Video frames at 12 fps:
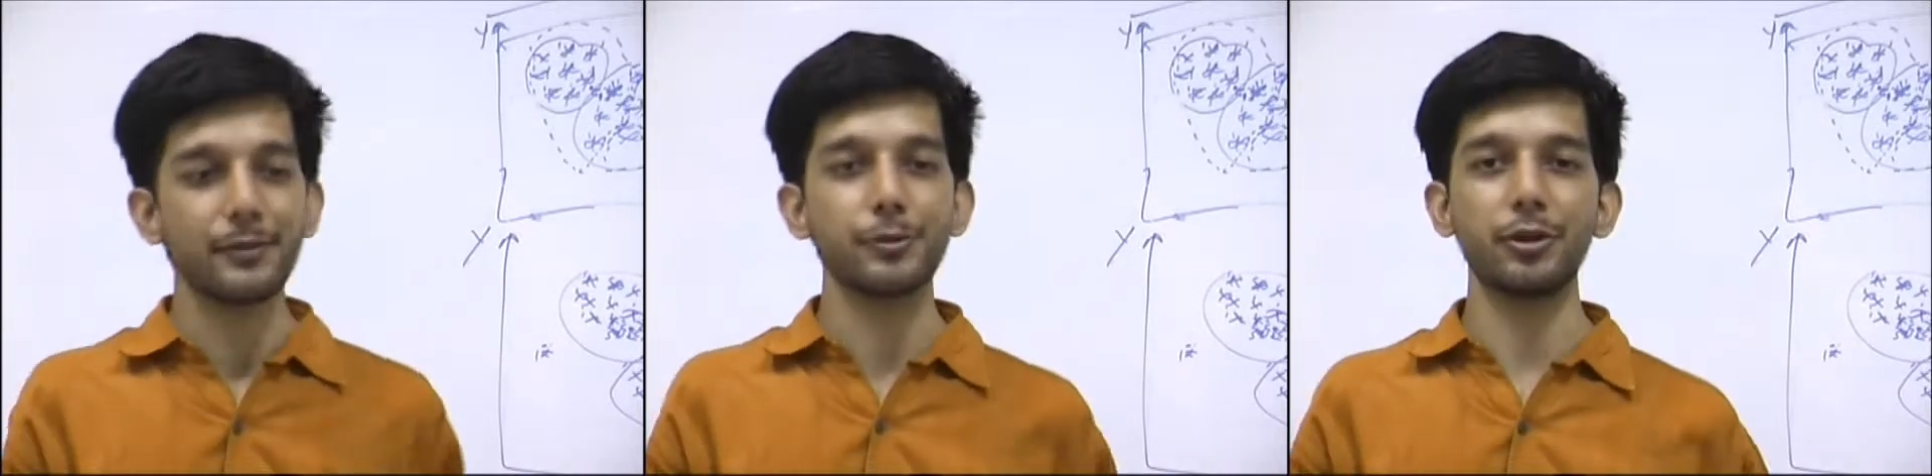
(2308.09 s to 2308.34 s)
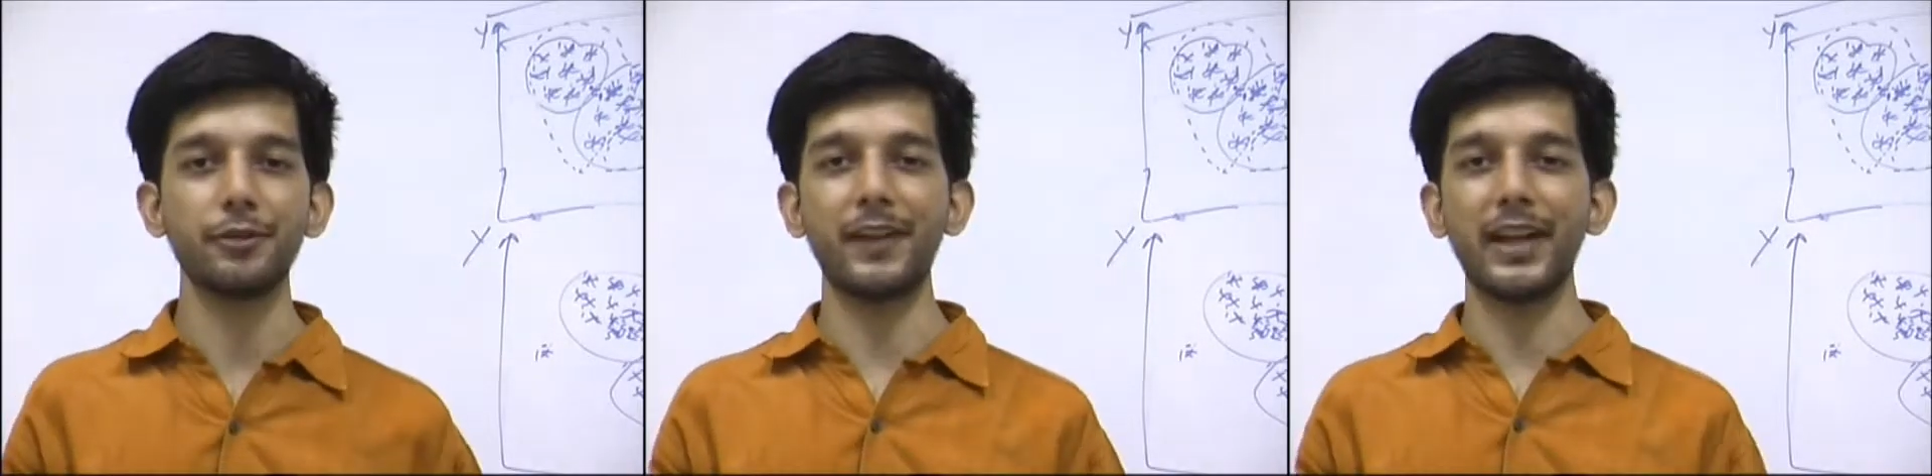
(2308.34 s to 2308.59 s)

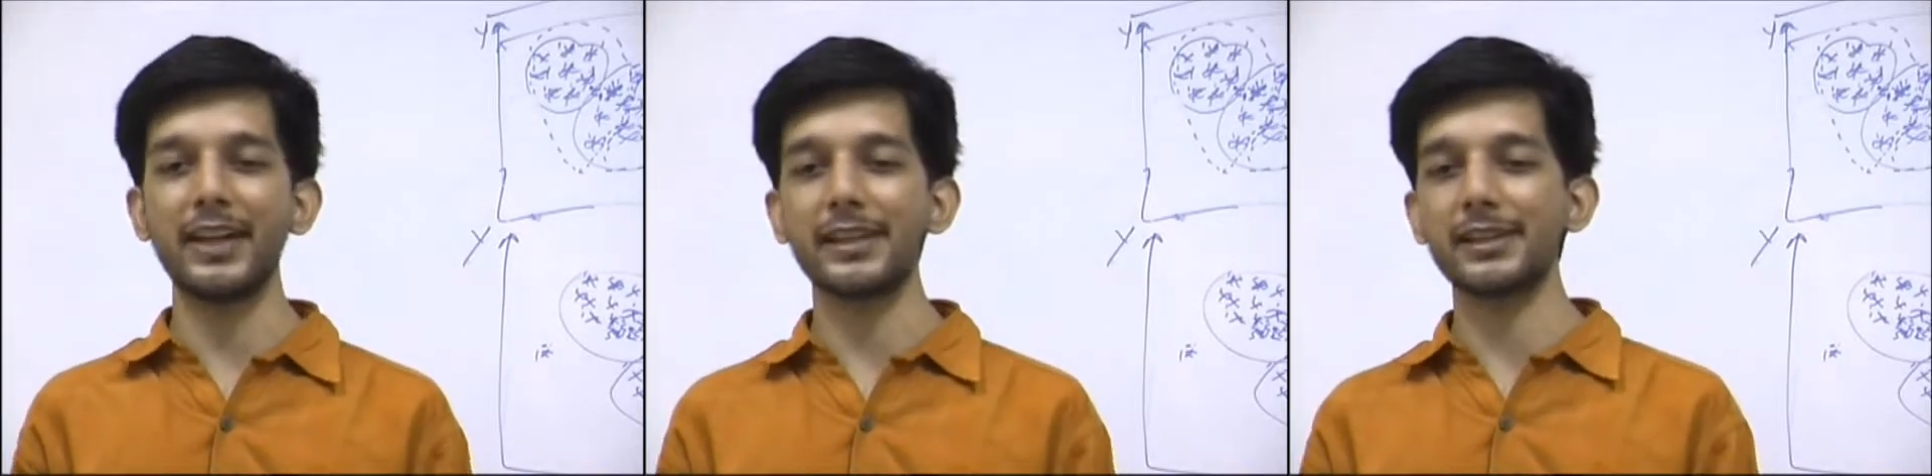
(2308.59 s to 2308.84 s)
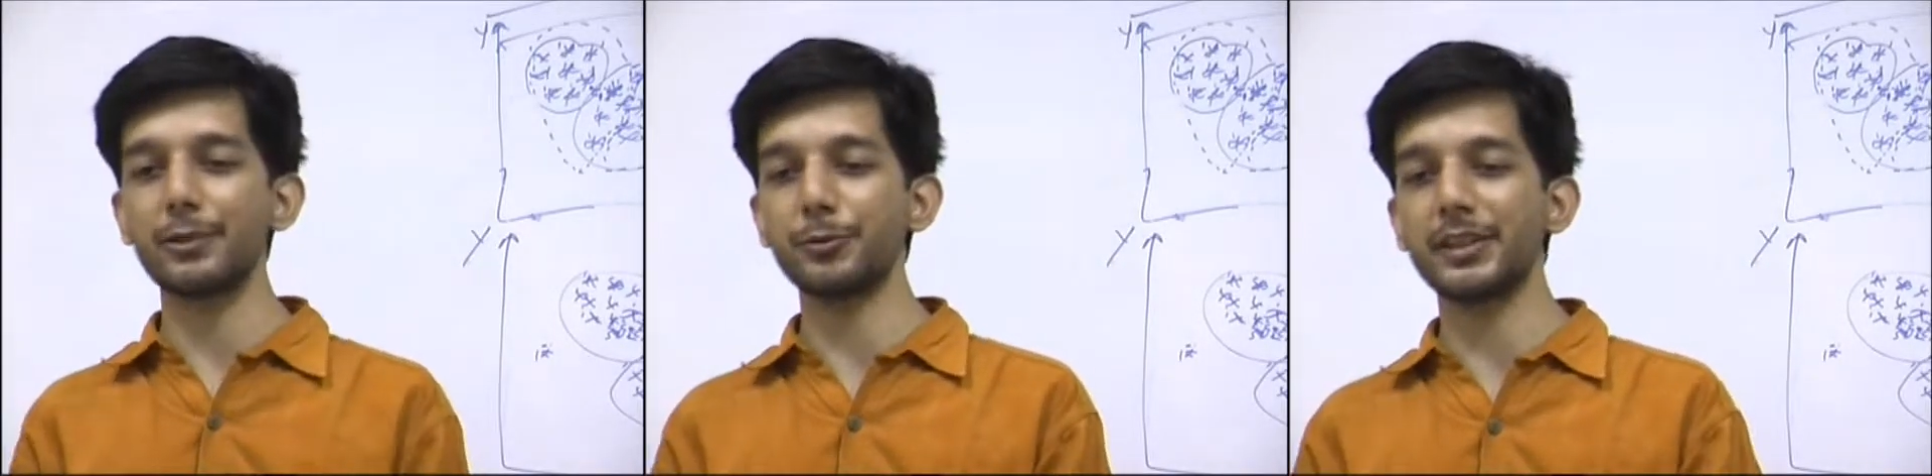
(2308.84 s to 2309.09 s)
So if I
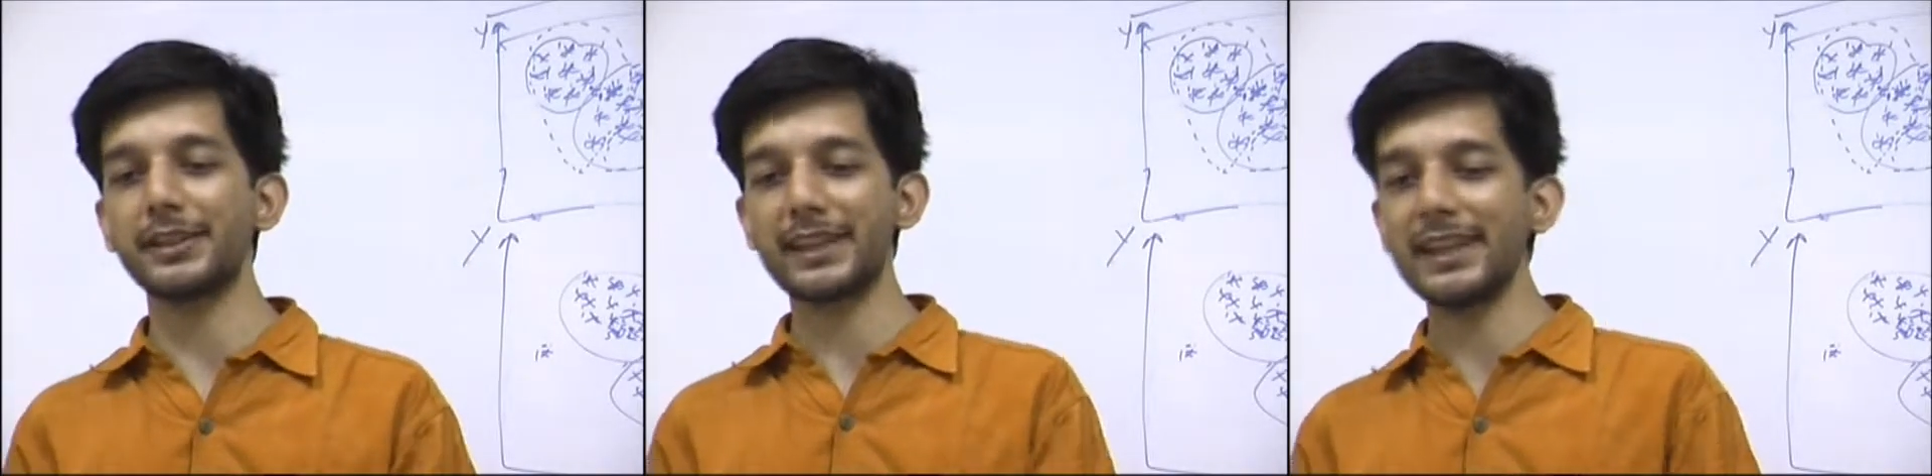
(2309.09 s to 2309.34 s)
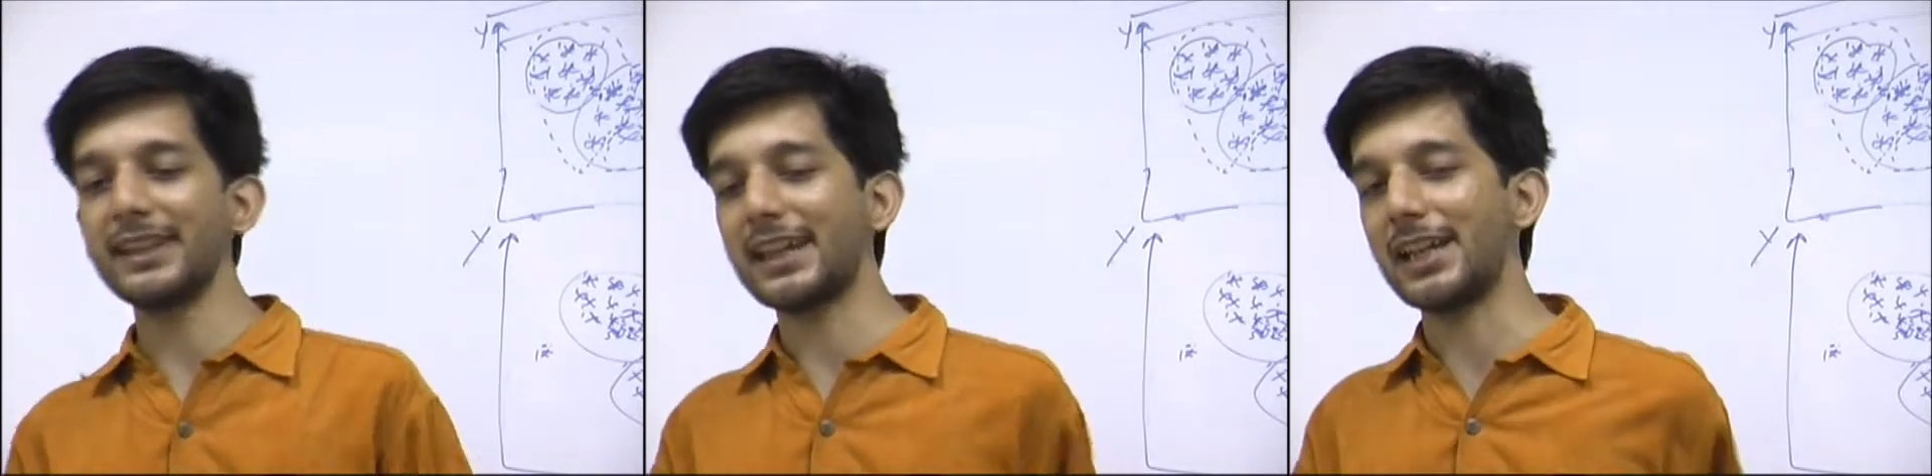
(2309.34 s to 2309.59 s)
execute it
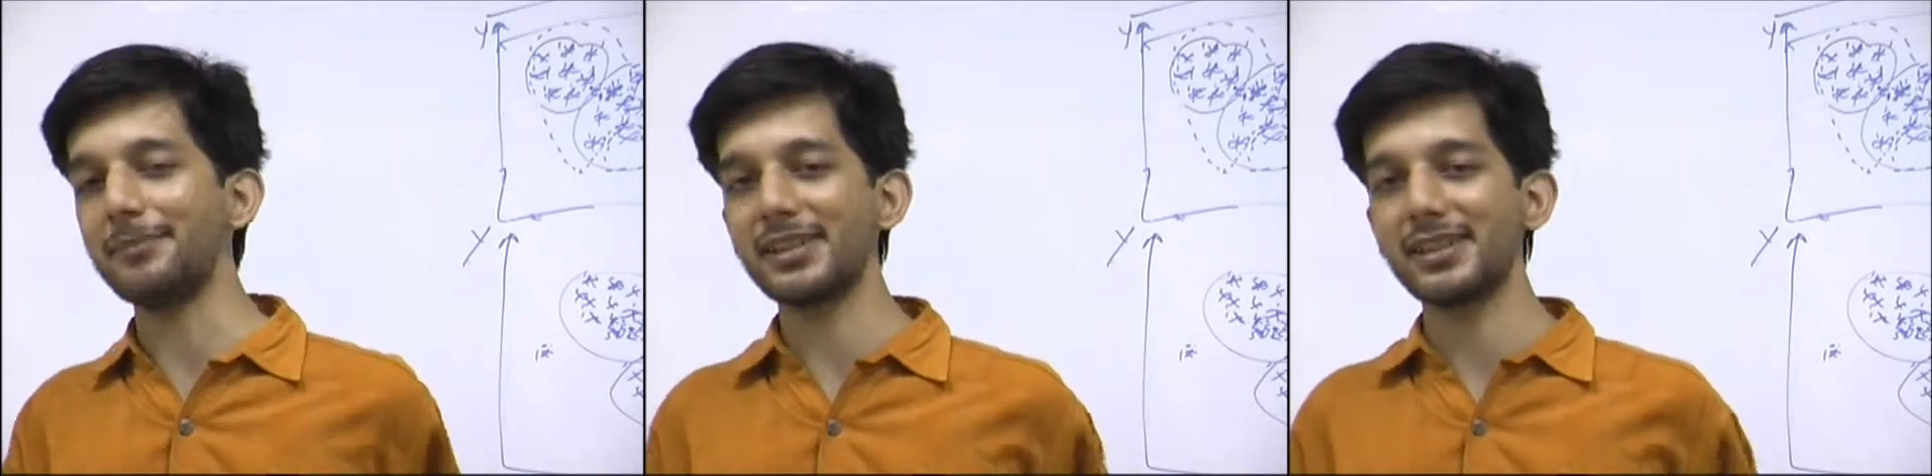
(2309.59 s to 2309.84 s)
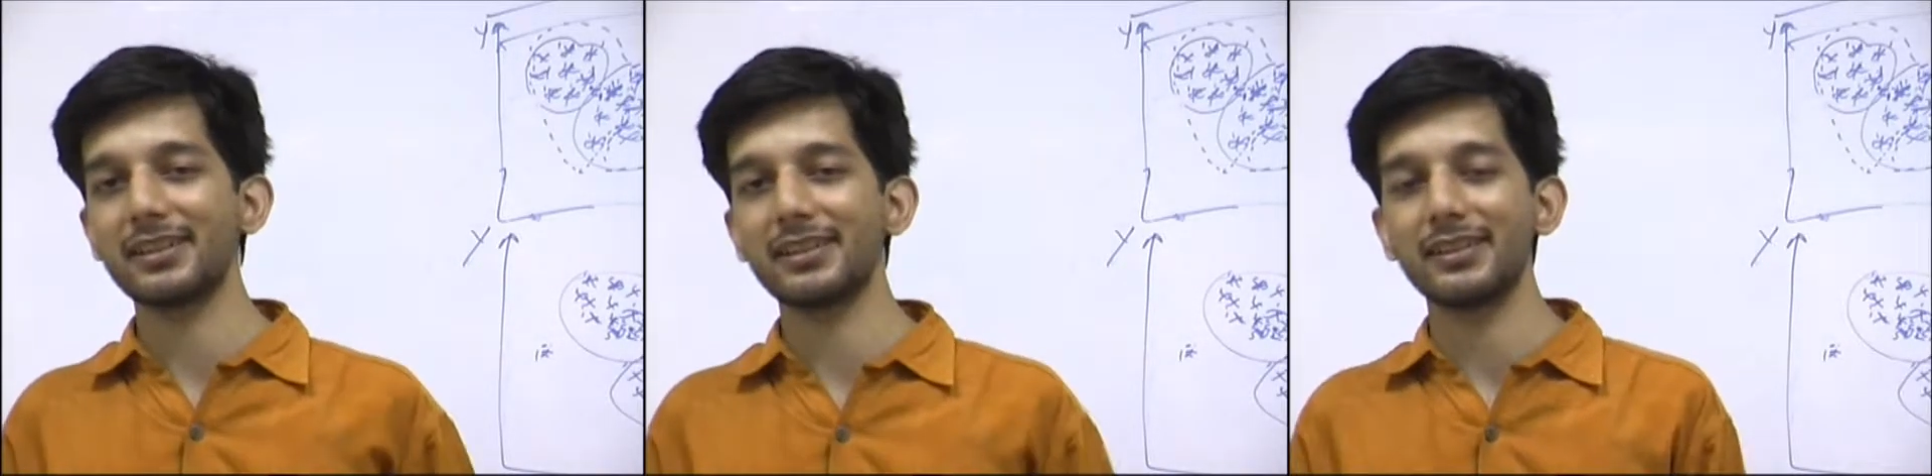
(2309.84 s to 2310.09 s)
10
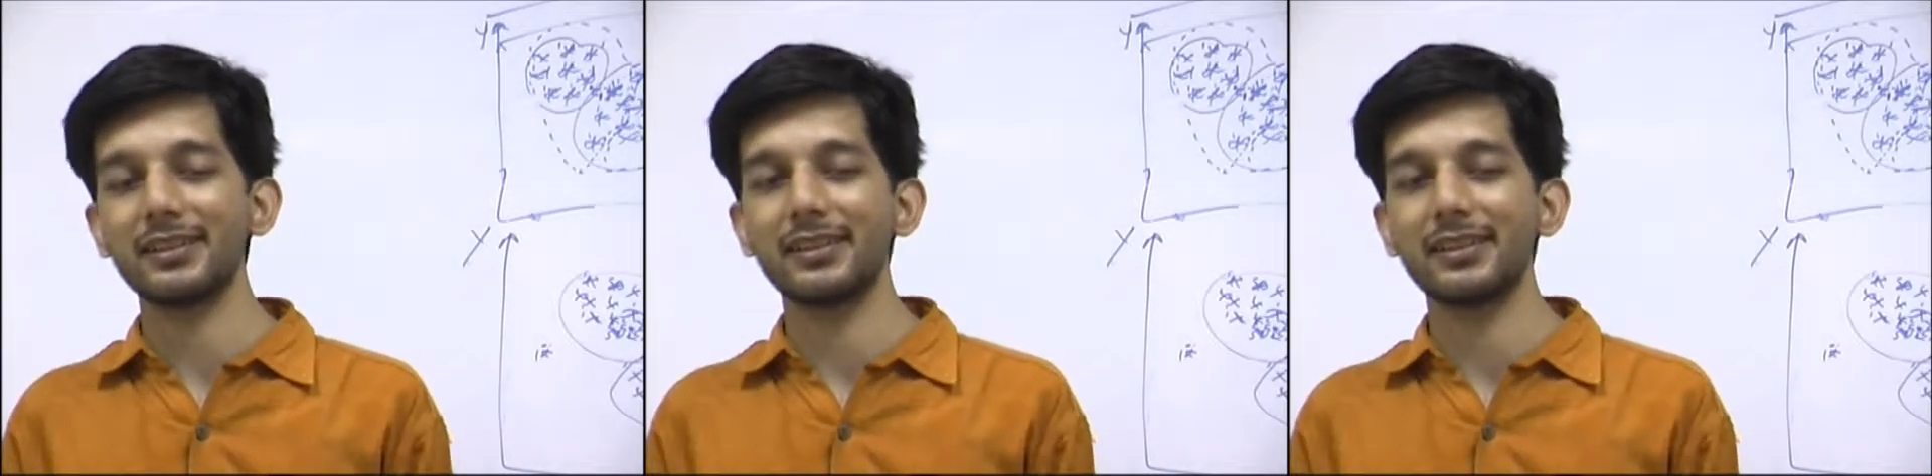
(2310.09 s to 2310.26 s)
times,